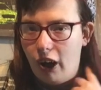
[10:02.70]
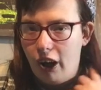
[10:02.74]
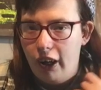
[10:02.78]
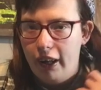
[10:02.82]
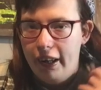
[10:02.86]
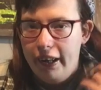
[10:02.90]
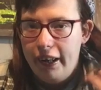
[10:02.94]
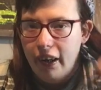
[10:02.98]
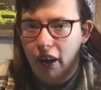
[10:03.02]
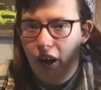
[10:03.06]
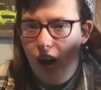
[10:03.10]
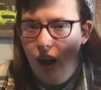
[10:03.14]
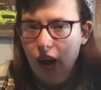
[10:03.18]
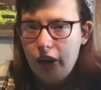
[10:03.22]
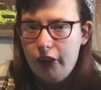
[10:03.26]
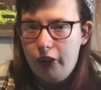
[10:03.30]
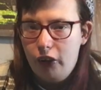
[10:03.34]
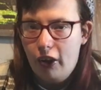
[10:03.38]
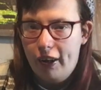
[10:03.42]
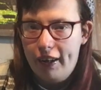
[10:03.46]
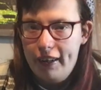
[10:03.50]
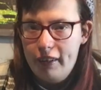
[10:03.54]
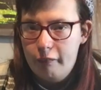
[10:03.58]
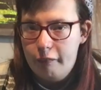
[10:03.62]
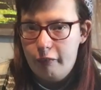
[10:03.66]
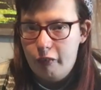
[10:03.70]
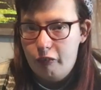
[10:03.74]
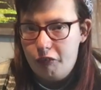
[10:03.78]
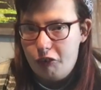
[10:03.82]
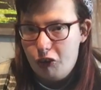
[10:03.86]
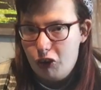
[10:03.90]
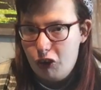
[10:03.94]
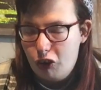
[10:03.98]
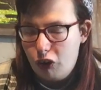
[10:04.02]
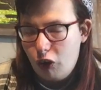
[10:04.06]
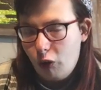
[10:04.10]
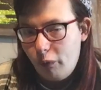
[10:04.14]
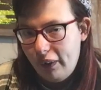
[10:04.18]
I got it
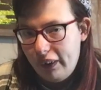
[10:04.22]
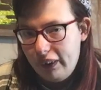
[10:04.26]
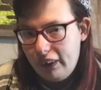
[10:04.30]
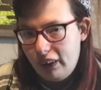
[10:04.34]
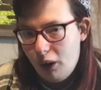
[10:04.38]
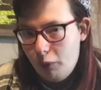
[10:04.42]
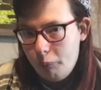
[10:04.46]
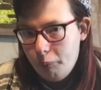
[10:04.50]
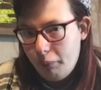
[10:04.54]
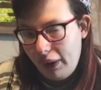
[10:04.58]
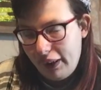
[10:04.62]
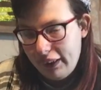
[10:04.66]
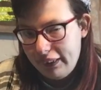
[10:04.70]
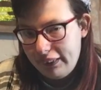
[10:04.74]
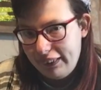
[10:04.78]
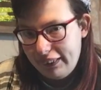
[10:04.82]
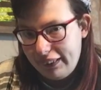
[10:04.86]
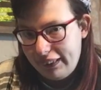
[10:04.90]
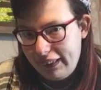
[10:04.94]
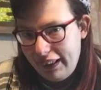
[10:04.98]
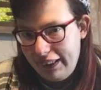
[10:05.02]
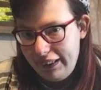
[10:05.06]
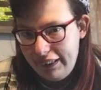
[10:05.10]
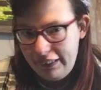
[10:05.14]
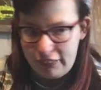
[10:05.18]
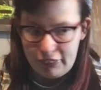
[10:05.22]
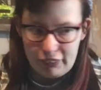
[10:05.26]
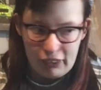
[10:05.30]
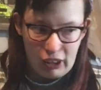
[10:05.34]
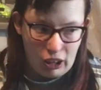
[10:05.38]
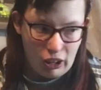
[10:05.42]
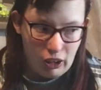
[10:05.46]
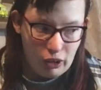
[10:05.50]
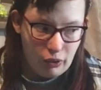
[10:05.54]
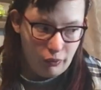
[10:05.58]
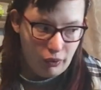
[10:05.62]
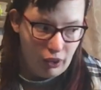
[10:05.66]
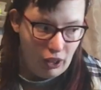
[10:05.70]
for £4, basically.
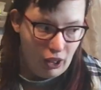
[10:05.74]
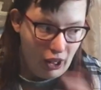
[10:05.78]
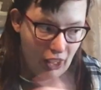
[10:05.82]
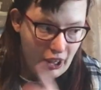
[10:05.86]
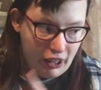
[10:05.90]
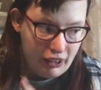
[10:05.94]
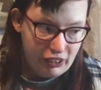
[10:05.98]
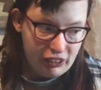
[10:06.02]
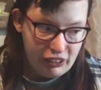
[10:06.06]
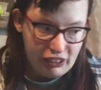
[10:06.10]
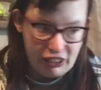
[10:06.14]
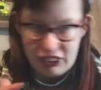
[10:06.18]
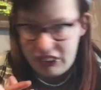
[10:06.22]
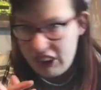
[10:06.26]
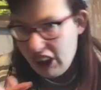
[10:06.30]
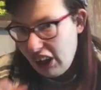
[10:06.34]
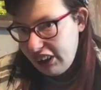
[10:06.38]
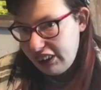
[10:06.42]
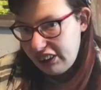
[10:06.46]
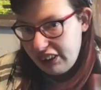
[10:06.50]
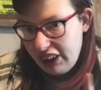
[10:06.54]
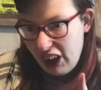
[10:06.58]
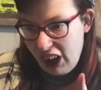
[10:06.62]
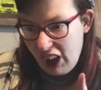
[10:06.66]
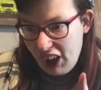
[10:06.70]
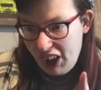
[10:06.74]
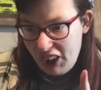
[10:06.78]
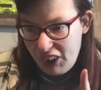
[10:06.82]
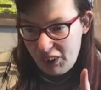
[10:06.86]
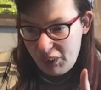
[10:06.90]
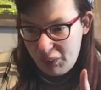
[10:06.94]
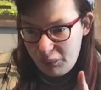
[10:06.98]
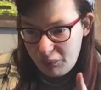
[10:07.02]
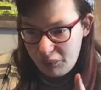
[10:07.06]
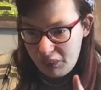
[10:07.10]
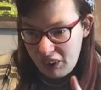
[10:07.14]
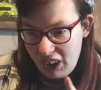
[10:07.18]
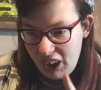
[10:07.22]
So, you
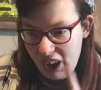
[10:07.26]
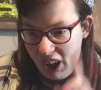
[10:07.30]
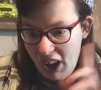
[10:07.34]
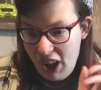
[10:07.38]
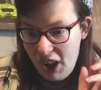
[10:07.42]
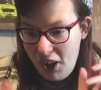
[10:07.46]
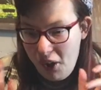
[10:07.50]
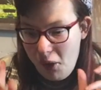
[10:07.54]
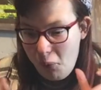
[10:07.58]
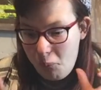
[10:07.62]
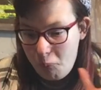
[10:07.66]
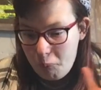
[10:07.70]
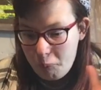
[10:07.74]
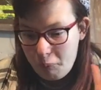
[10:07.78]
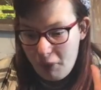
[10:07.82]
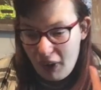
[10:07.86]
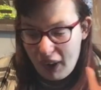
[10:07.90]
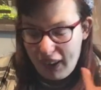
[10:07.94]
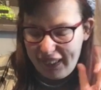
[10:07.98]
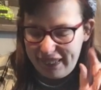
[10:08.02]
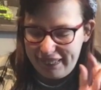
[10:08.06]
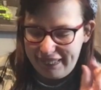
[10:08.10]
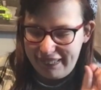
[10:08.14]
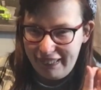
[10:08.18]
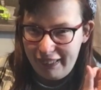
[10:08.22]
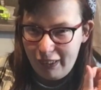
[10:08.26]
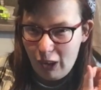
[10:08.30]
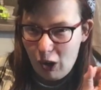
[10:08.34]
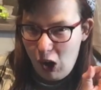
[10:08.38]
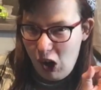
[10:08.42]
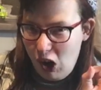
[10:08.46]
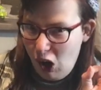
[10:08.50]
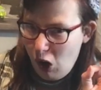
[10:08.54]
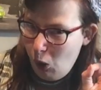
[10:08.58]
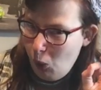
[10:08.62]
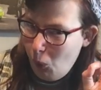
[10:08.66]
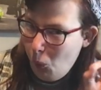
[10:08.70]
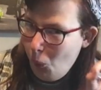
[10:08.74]
know, bargain
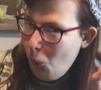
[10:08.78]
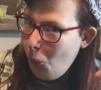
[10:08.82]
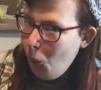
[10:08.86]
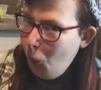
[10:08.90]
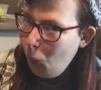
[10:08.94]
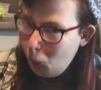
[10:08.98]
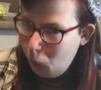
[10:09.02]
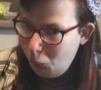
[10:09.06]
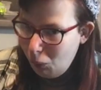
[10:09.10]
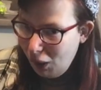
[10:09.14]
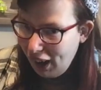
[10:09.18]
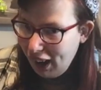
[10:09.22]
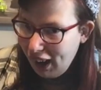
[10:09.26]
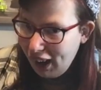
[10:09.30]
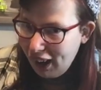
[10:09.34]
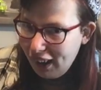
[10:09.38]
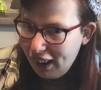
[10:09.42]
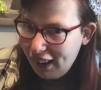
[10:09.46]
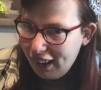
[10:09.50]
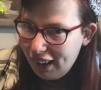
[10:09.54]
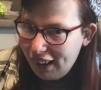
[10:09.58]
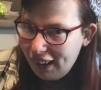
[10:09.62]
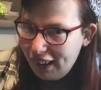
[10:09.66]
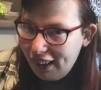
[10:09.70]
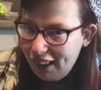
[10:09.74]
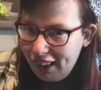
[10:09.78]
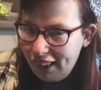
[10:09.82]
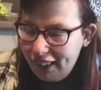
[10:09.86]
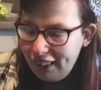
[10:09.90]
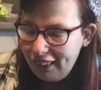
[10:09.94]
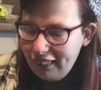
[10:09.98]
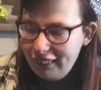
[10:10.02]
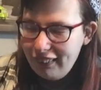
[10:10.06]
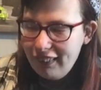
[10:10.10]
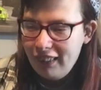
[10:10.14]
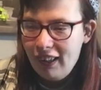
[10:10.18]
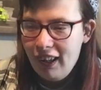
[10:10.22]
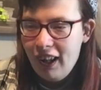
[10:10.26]
out. What?
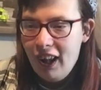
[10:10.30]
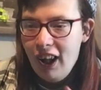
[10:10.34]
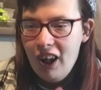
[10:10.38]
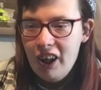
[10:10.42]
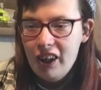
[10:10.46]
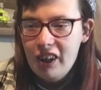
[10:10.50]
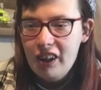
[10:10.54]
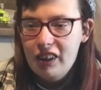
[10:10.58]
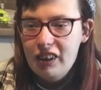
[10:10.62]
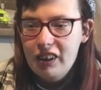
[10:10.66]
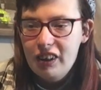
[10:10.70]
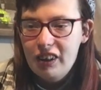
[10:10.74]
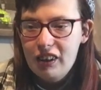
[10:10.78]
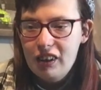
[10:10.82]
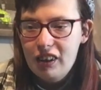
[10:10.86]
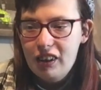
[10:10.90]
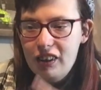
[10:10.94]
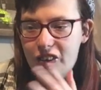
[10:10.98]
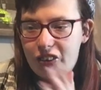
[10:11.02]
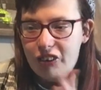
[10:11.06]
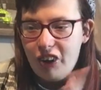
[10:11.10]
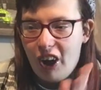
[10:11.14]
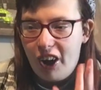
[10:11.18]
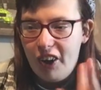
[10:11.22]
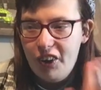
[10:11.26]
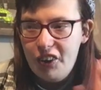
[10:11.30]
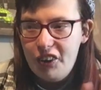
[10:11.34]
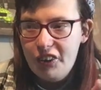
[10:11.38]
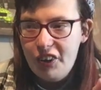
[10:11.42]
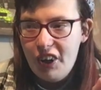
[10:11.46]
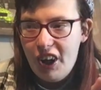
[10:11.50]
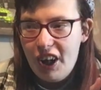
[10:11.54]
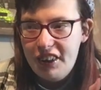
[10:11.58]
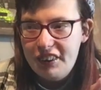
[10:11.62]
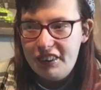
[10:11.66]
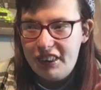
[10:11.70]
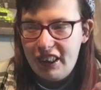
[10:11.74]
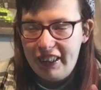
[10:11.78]
So,
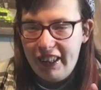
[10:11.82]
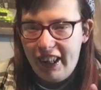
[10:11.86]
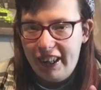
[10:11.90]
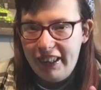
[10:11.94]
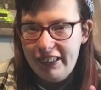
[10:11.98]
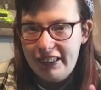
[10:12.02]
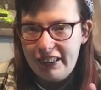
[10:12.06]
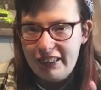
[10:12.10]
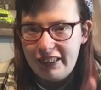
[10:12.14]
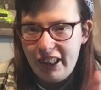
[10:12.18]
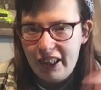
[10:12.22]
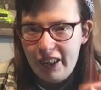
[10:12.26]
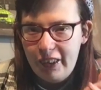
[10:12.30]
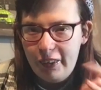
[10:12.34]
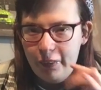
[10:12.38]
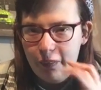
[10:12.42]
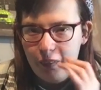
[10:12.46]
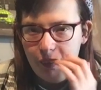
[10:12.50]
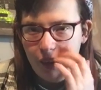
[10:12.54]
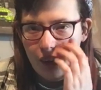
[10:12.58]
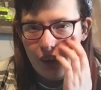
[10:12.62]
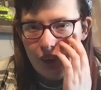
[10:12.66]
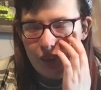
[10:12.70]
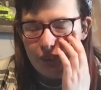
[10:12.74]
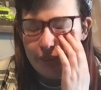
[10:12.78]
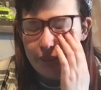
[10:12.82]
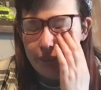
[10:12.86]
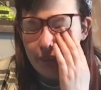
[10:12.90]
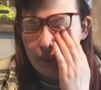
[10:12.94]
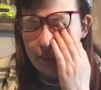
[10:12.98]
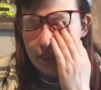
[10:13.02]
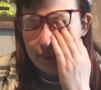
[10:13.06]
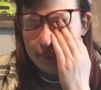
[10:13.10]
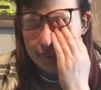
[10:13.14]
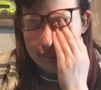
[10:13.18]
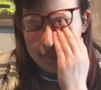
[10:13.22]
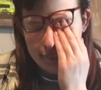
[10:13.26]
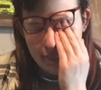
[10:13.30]
the next two
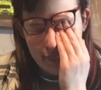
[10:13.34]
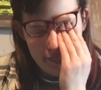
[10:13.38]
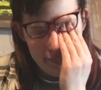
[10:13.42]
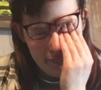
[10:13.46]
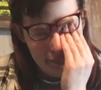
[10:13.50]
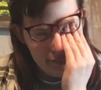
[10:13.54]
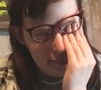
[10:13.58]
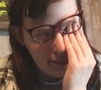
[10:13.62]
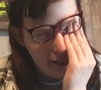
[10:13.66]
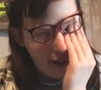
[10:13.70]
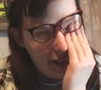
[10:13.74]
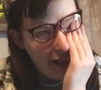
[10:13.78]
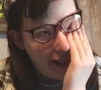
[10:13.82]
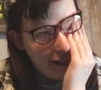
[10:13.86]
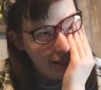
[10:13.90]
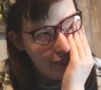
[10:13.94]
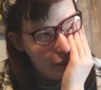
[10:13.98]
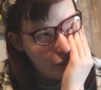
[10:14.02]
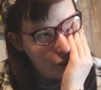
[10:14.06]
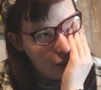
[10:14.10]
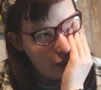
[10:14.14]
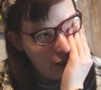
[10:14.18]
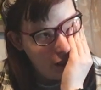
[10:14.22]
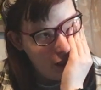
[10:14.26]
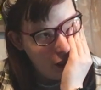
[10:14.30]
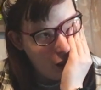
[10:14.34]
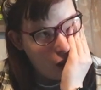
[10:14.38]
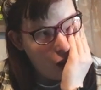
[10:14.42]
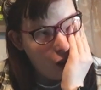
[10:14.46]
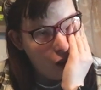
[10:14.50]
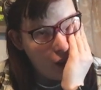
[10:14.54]
things is actually